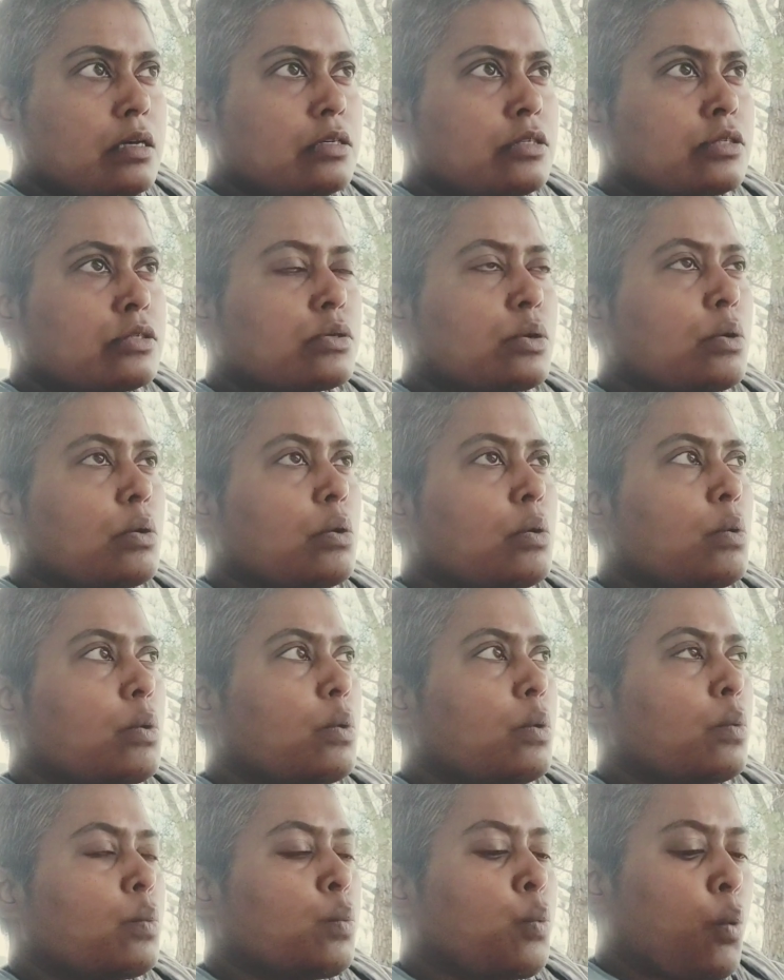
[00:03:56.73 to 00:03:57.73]

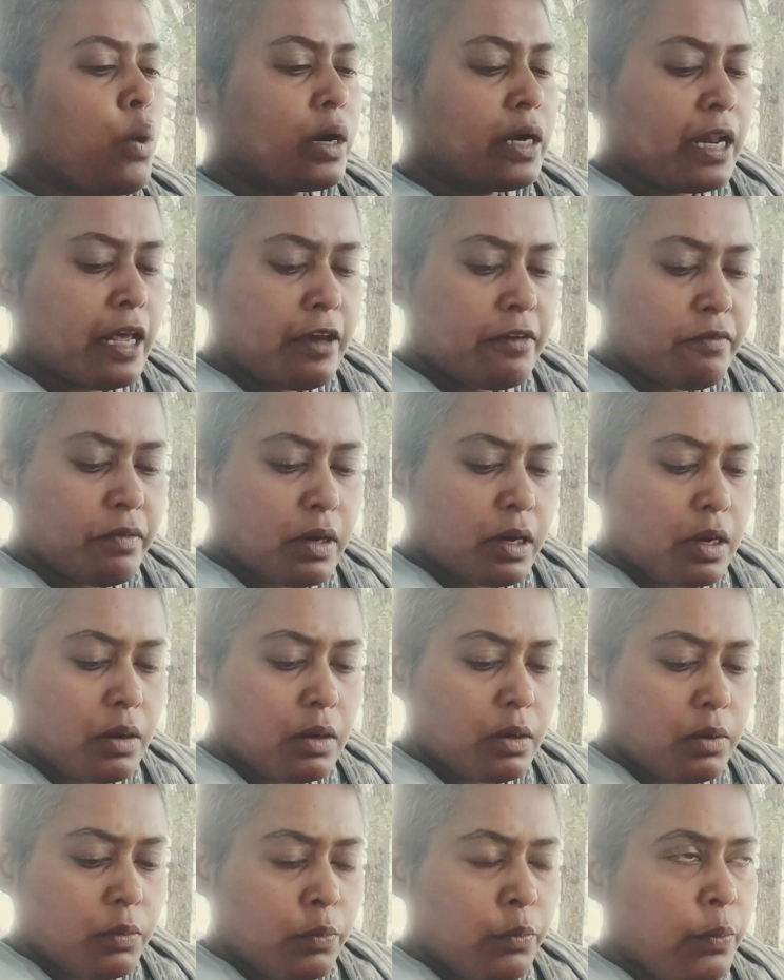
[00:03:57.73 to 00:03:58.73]
So, whatever
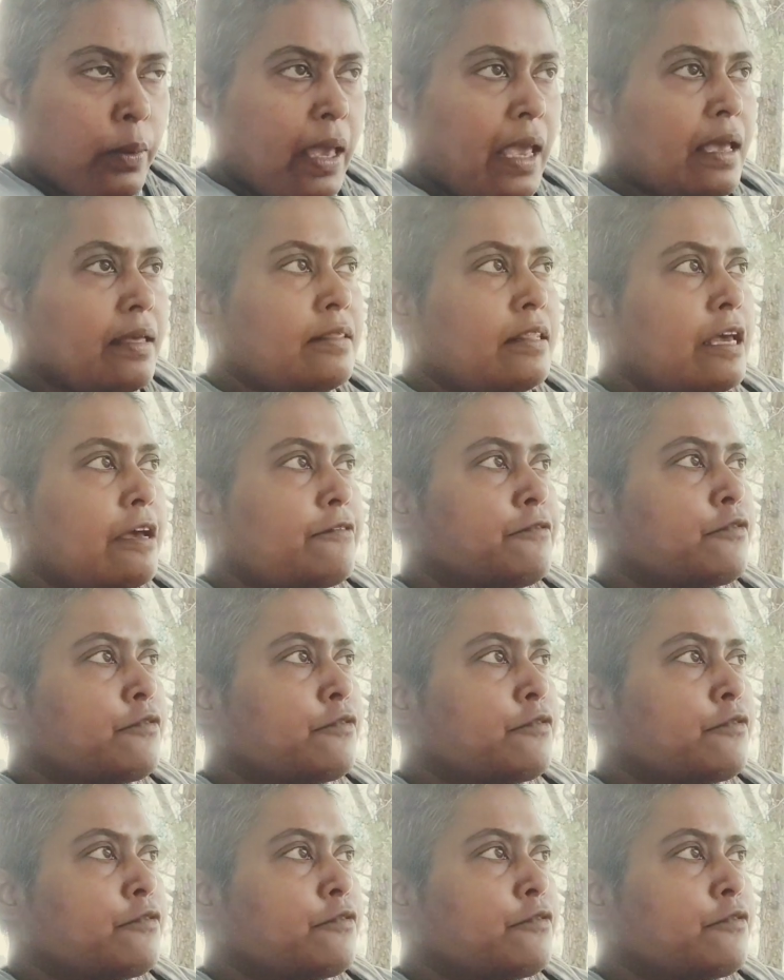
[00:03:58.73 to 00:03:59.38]
way they